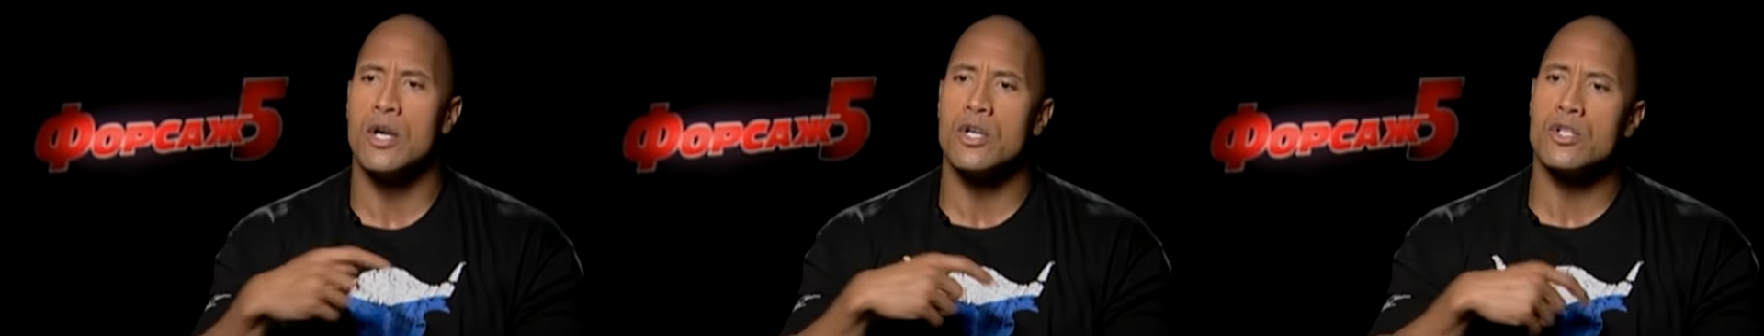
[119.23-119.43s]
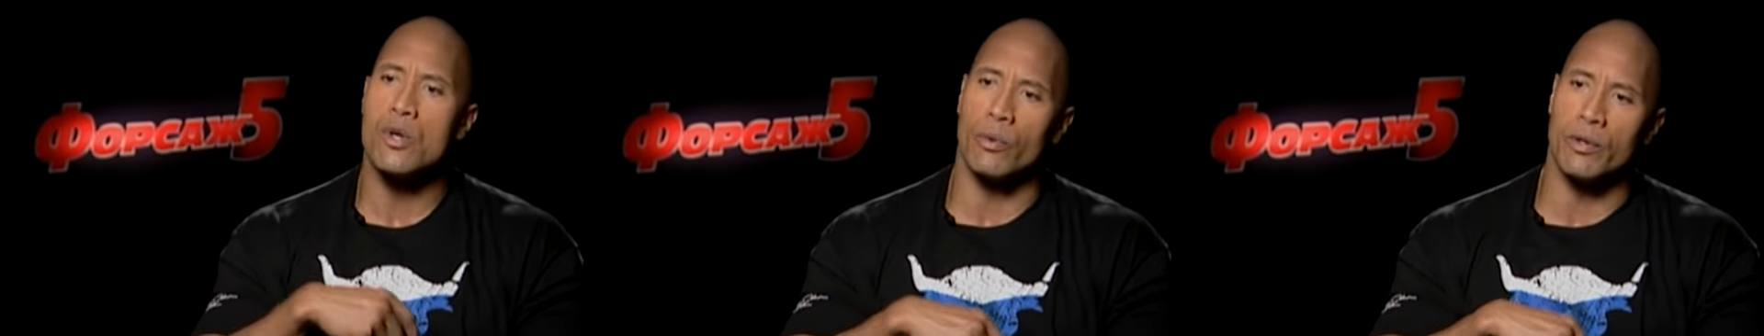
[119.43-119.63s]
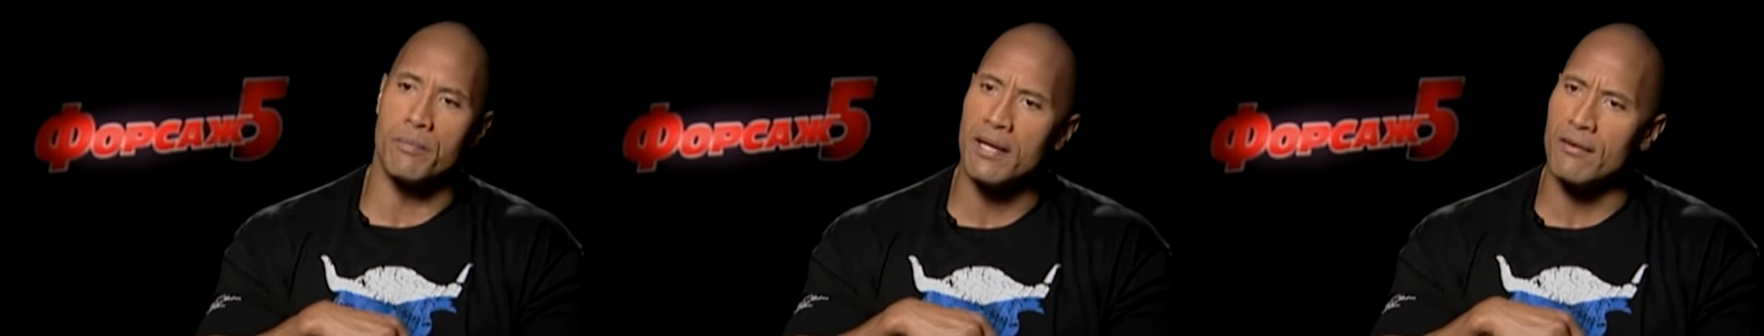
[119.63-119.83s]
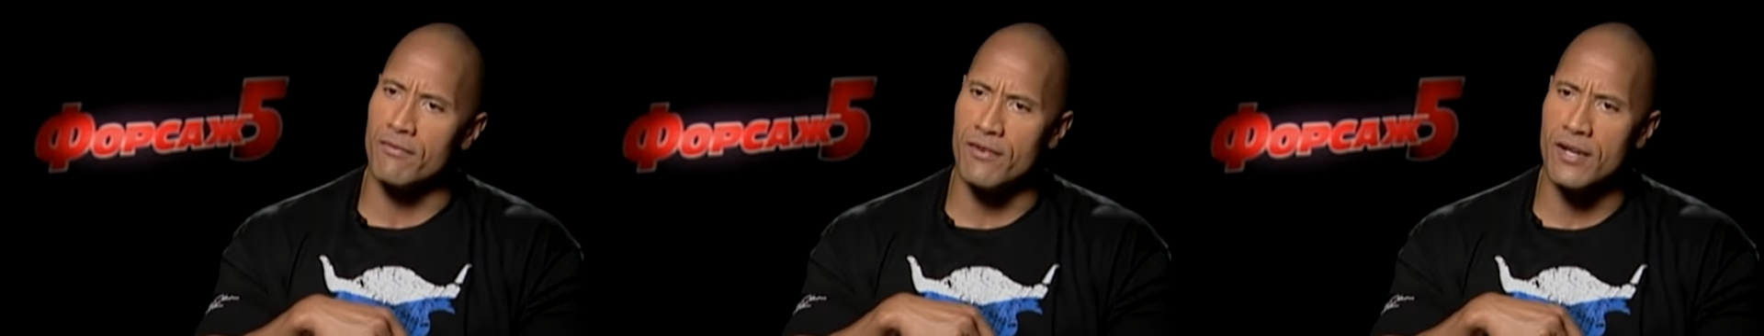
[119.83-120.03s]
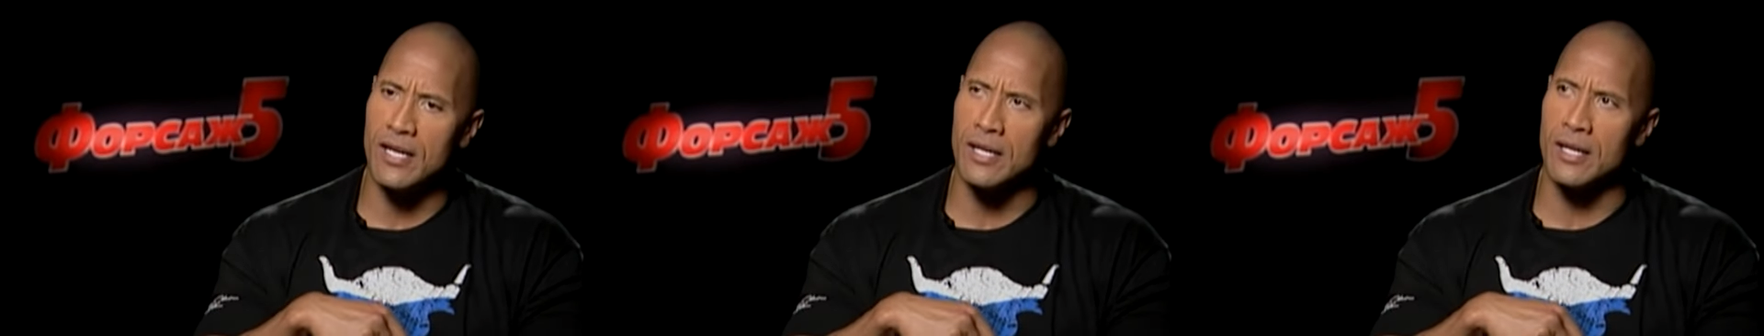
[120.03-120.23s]
So with me and
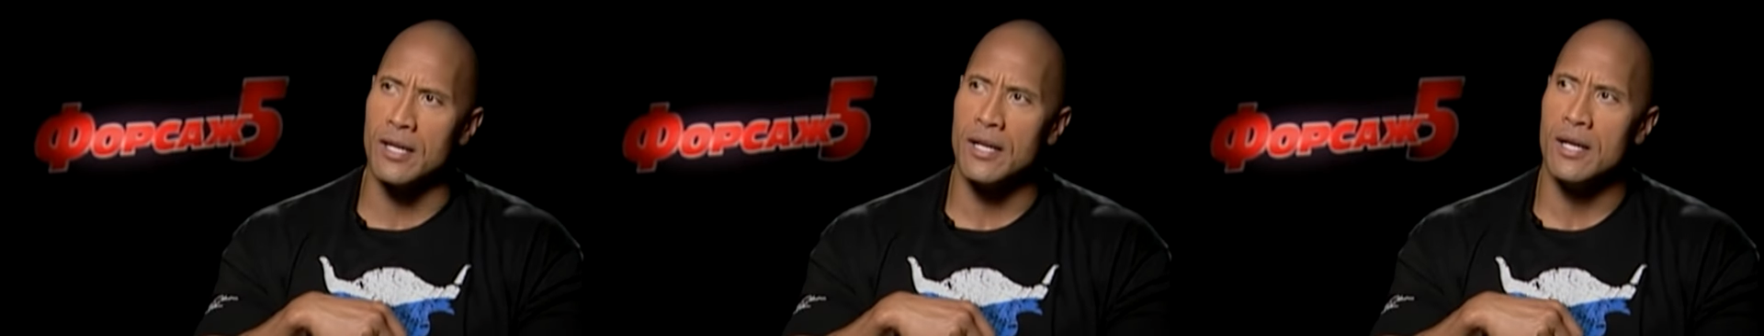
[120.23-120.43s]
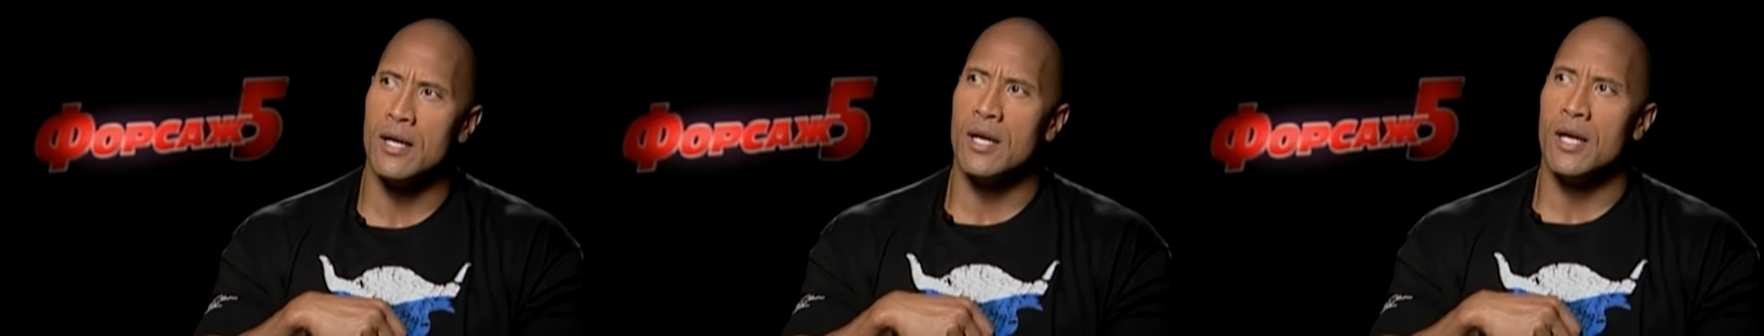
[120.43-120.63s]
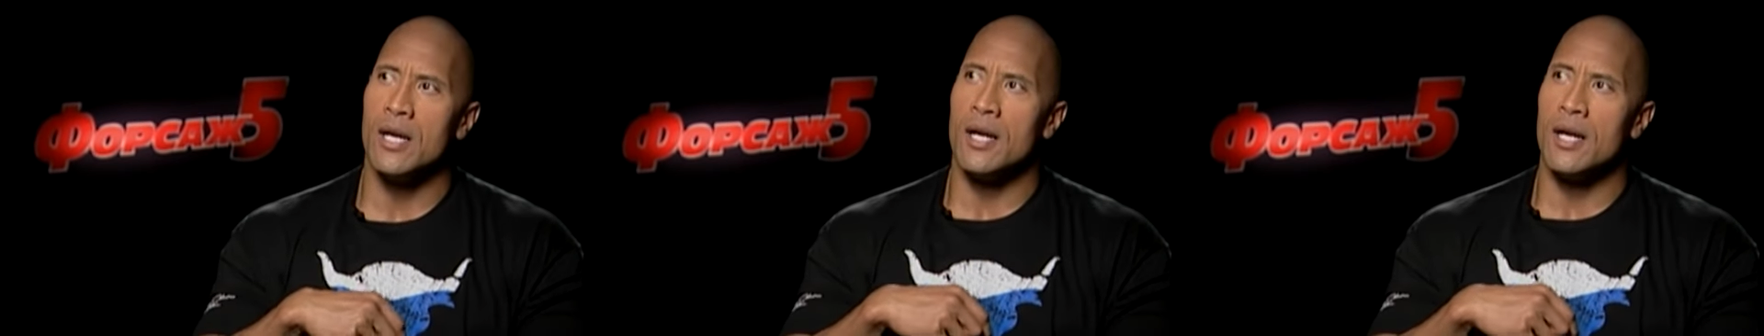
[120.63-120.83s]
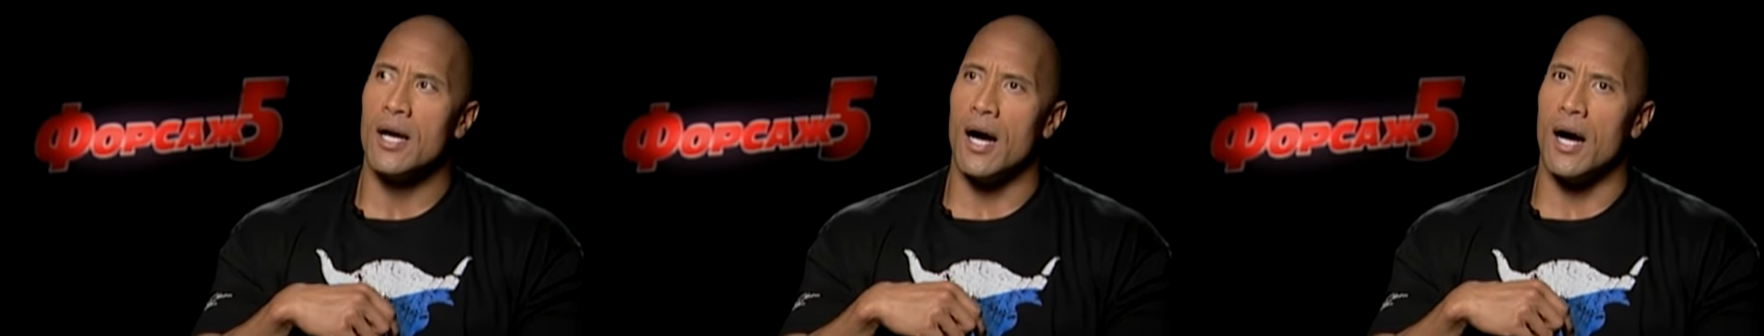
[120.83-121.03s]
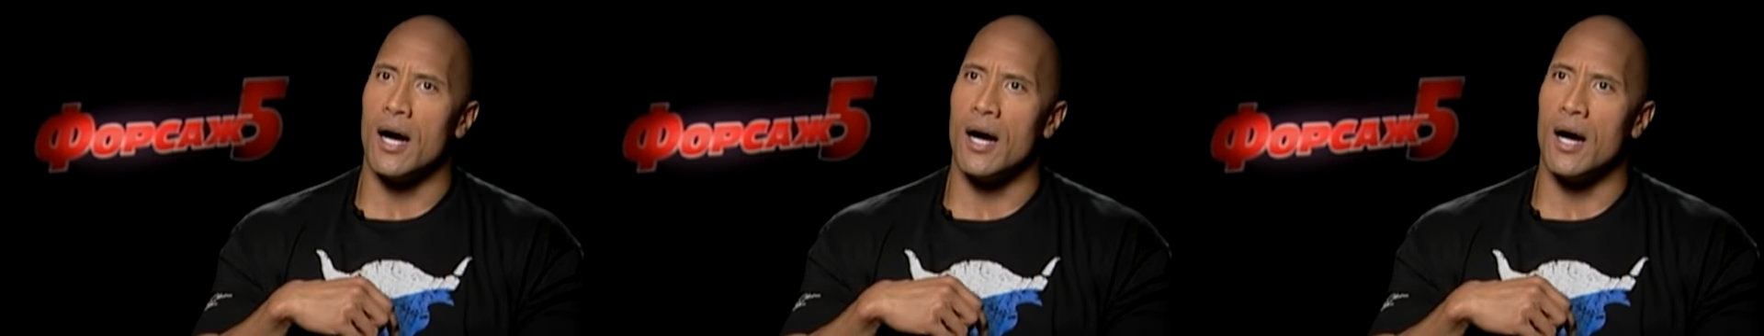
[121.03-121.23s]
Vin,
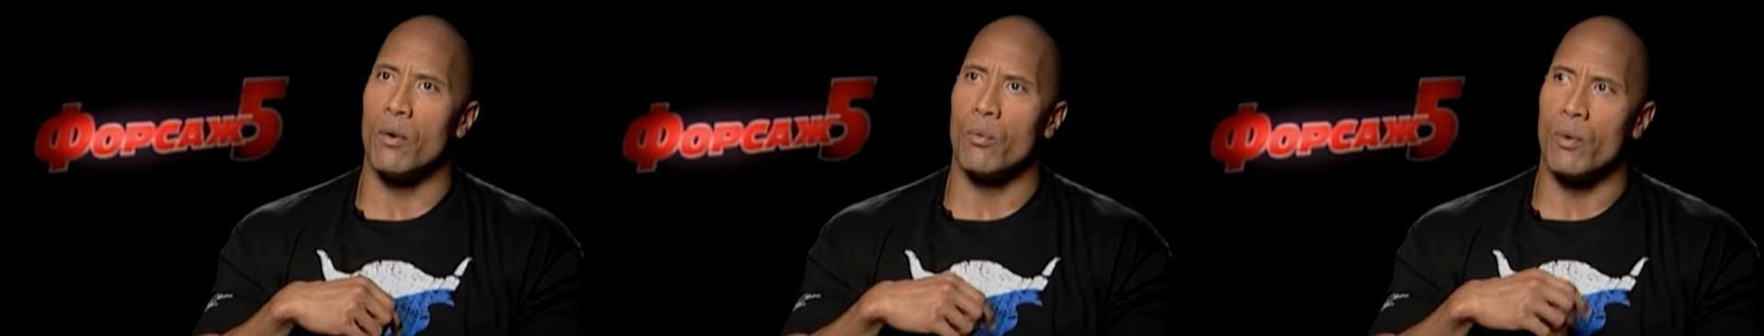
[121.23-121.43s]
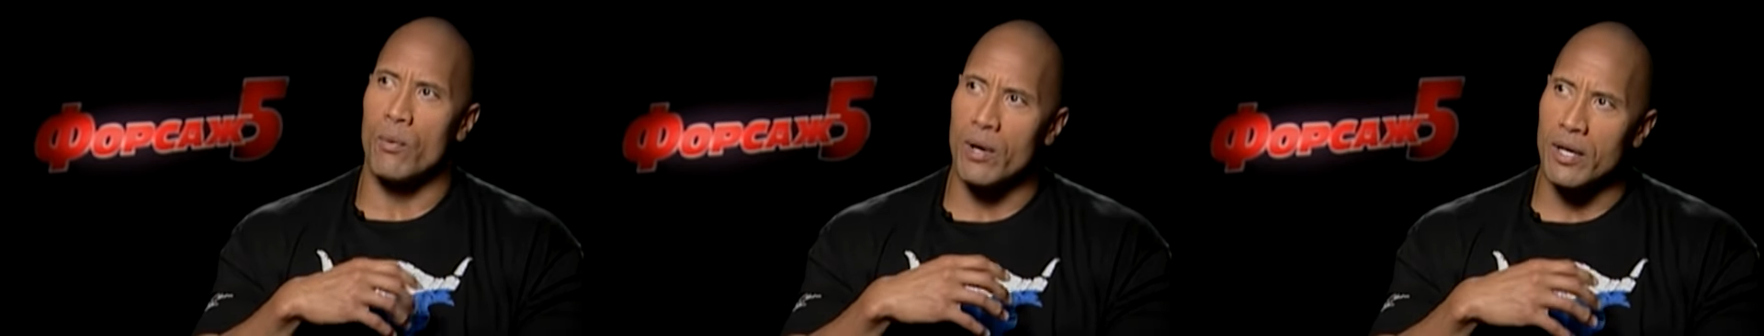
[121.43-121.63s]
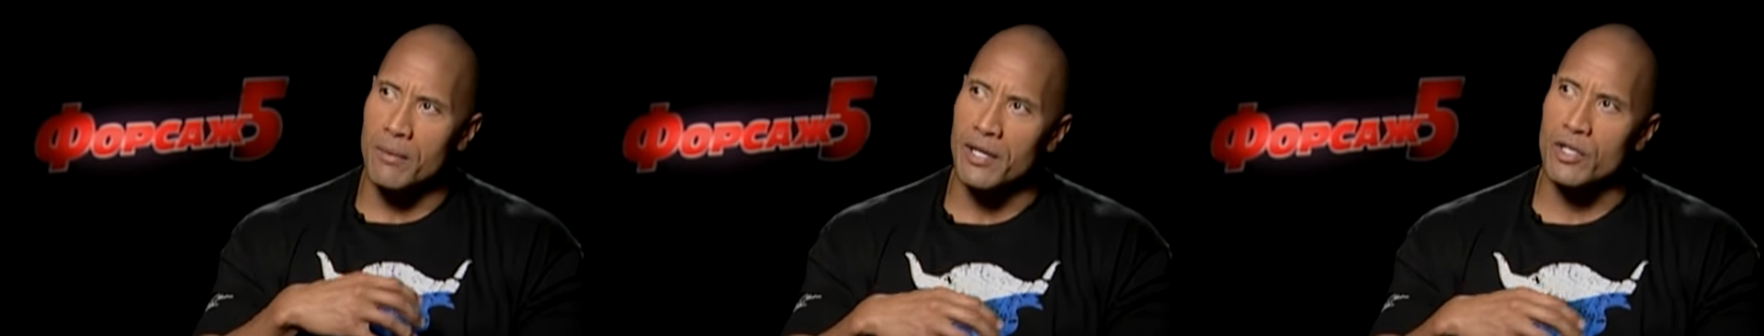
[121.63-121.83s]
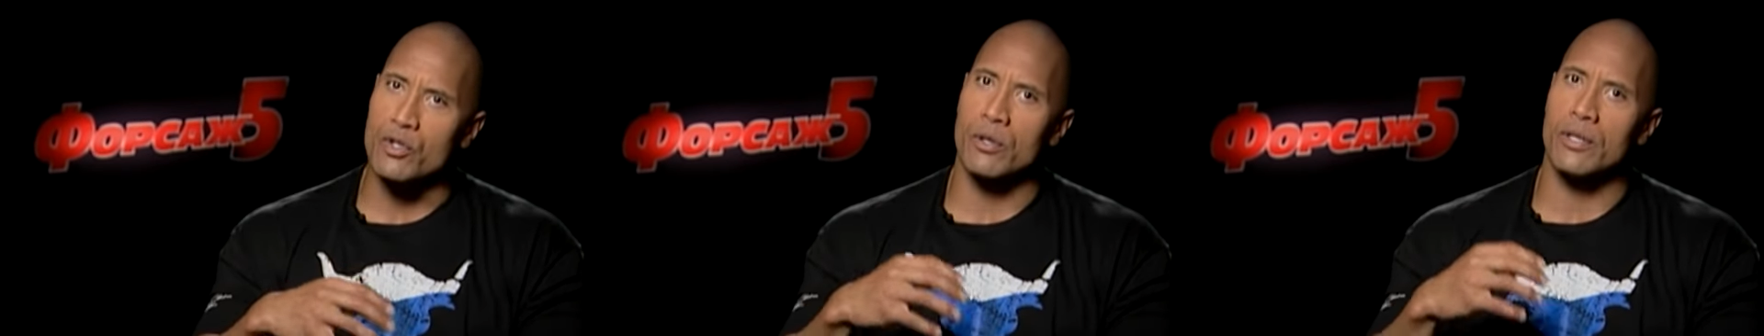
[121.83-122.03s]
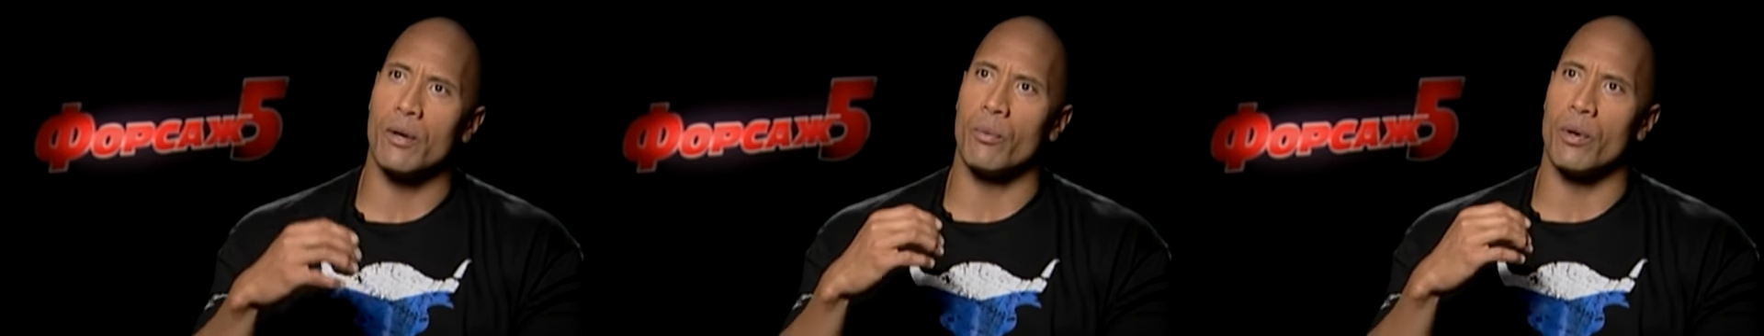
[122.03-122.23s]
uh, we wanted to make
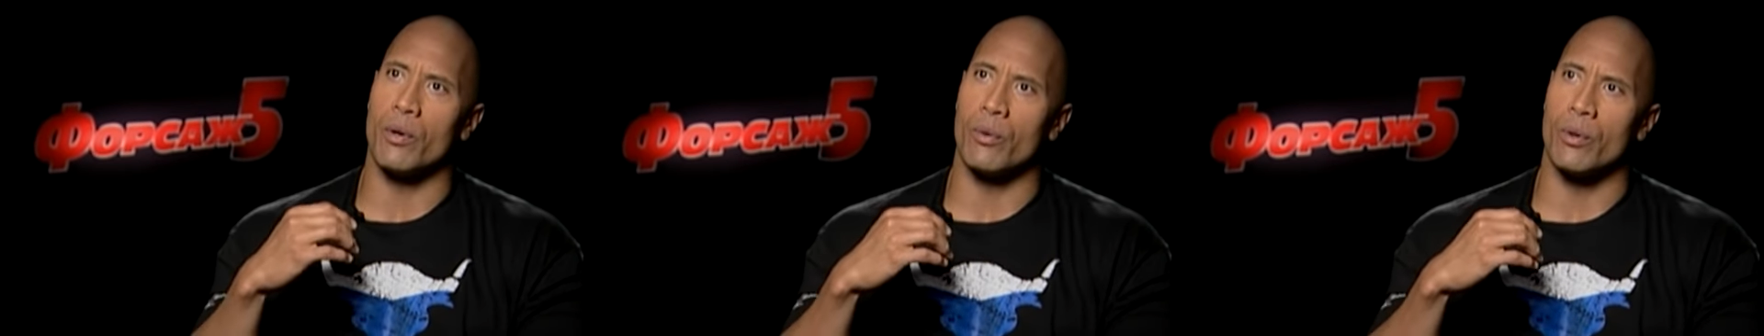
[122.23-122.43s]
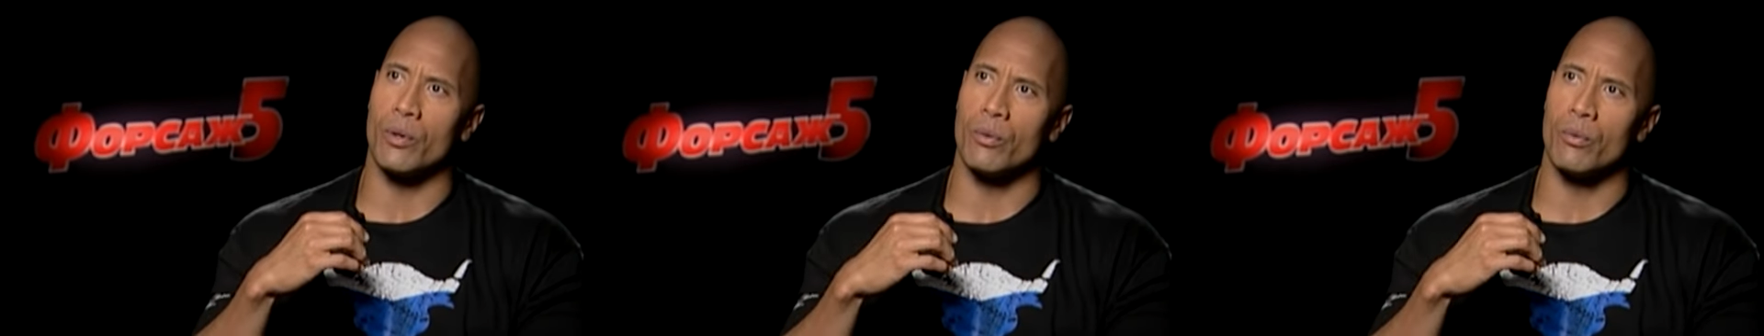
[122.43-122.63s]
sure that we were